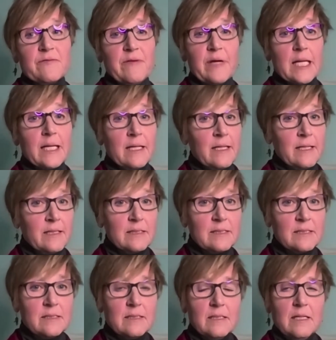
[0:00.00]
faking
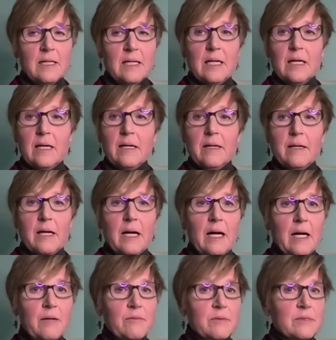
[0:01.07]
it uh,
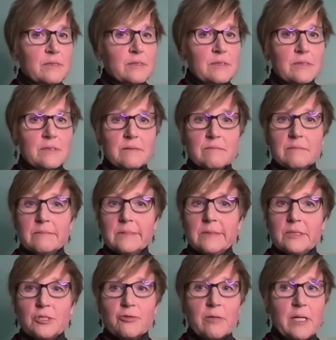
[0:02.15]
i was
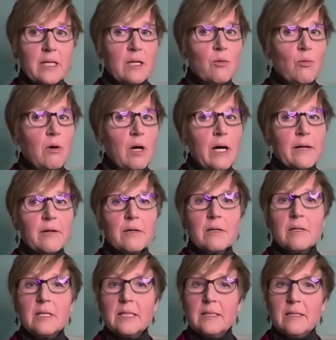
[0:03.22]
treading
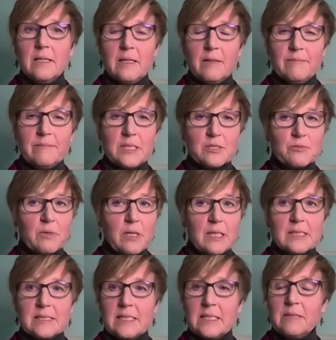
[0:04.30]
water um, as well
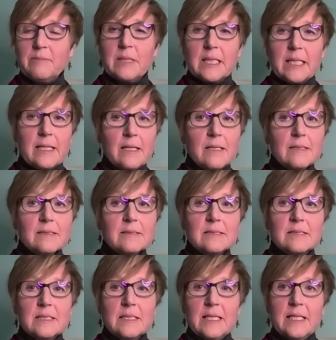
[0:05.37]
as anybody
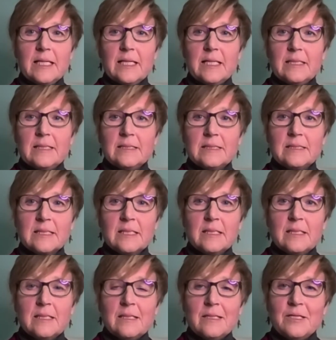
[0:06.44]
else and
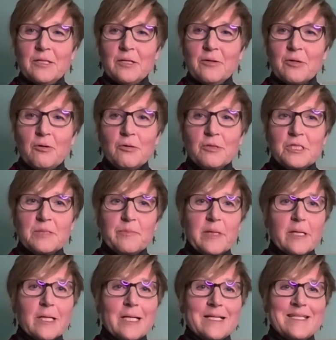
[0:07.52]
you know the holy
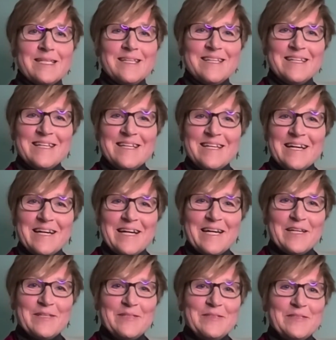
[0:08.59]
spirit
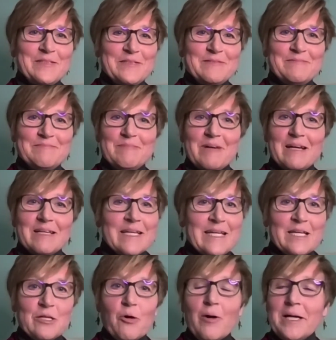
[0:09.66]
uh,
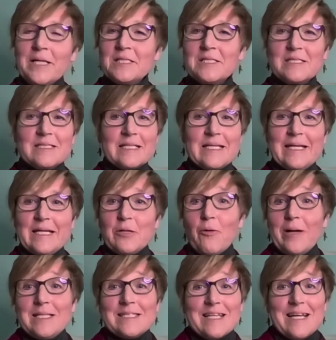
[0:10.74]
he anoints he
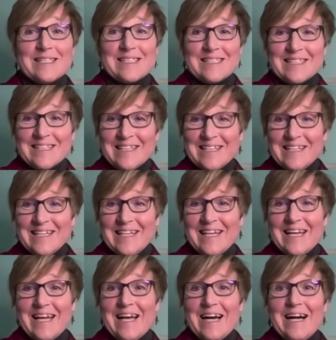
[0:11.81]
anoints us
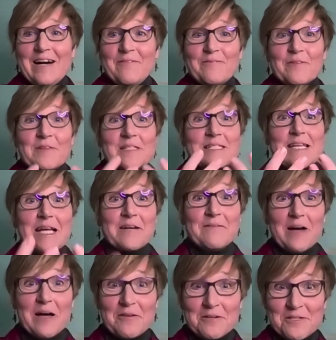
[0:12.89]
uh, for the sake of
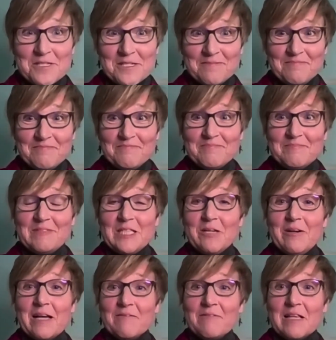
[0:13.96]
others you know
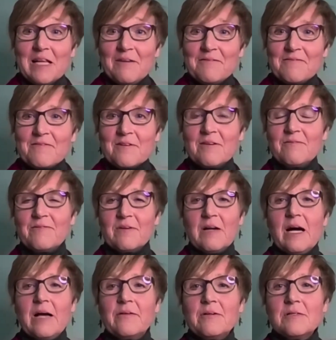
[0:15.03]
out of love for for
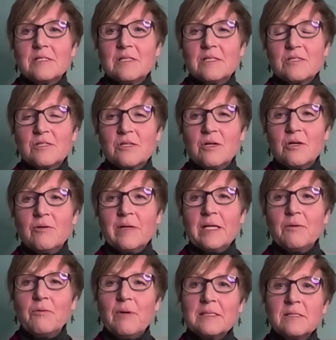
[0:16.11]
others and so
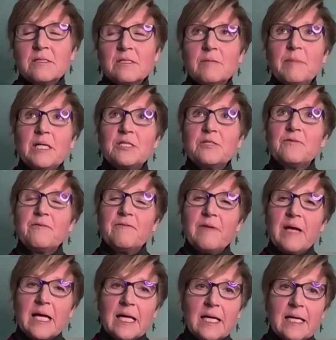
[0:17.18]
it wasn't so much
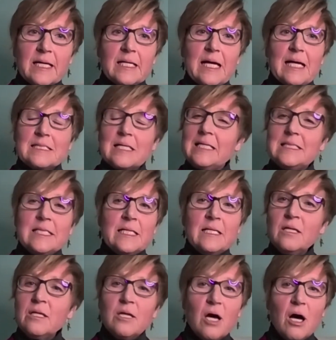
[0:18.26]
faking it as i
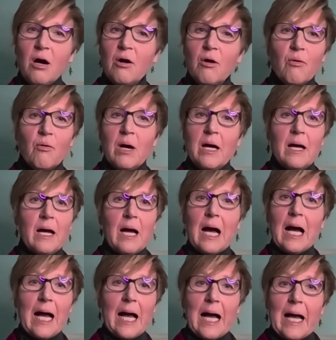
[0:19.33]
didn't know
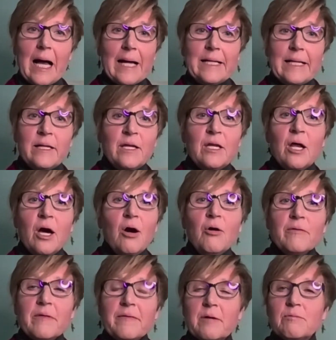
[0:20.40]
i i didn't know
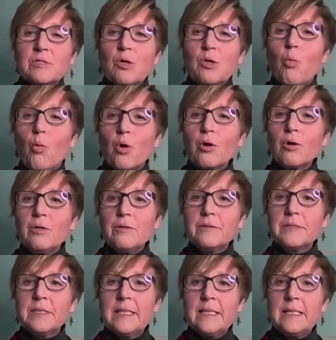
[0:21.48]
that there was a world